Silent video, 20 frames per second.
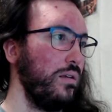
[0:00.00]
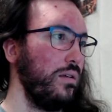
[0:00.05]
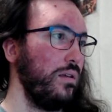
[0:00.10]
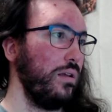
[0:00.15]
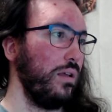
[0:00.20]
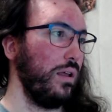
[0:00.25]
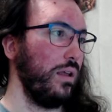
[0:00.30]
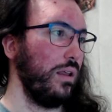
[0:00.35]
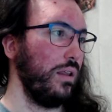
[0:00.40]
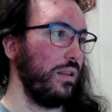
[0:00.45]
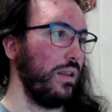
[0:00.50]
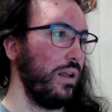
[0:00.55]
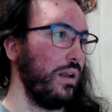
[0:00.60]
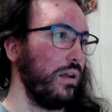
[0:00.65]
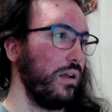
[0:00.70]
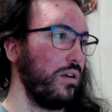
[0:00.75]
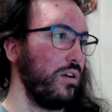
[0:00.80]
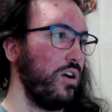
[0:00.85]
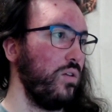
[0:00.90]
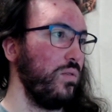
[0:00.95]
And then
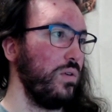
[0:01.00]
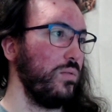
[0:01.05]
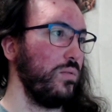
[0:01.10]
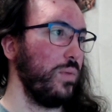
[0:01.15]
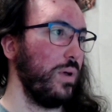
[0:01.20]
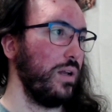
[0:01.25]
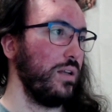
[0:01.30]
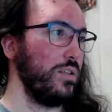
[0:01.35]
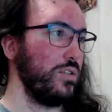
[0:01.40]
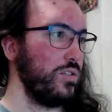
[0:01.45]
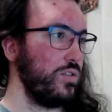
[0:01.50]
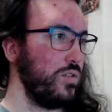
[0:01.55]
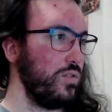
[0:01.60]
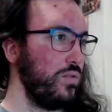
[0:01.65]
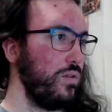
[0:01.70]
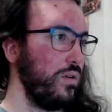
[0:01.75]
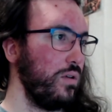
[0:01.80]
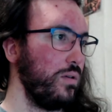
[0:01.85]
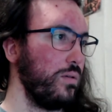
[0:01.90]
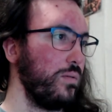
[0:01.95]
a comment by
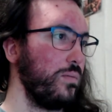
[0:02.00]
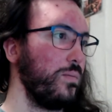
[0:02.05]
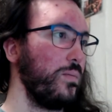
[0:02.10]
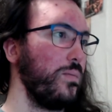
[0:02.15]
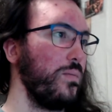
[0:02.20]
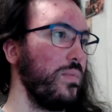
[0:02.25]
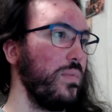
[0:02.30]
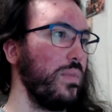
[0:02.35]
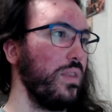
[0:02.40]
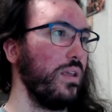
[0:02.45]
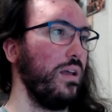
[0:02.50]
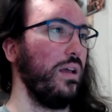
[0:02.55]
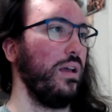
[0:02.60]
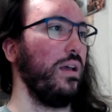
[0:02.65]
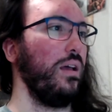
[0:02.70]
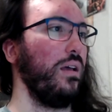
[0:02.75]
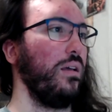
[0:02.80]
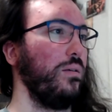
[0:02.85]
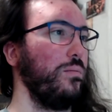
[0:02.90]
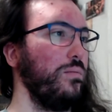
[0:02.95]
Lazul.
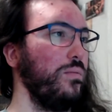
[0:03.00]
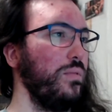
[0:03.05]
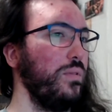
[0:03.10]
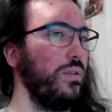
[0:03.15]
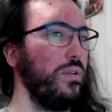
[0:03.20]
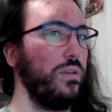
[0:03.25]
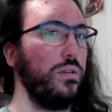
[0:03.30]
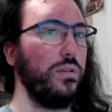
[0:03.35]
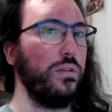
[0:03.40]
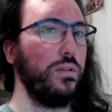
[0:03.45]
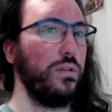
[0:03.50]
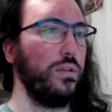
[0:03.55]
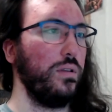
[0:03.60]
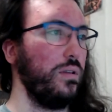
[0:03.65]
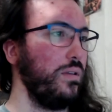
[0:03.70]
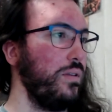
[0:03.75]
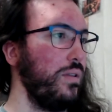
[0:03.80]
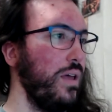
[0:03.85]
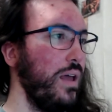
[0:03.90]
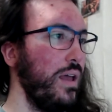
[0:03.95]

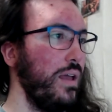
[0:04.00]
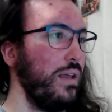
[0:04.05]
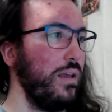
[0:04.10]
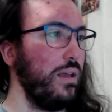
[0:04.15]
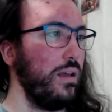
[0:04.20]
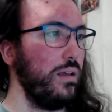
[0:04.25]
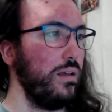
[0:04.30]
They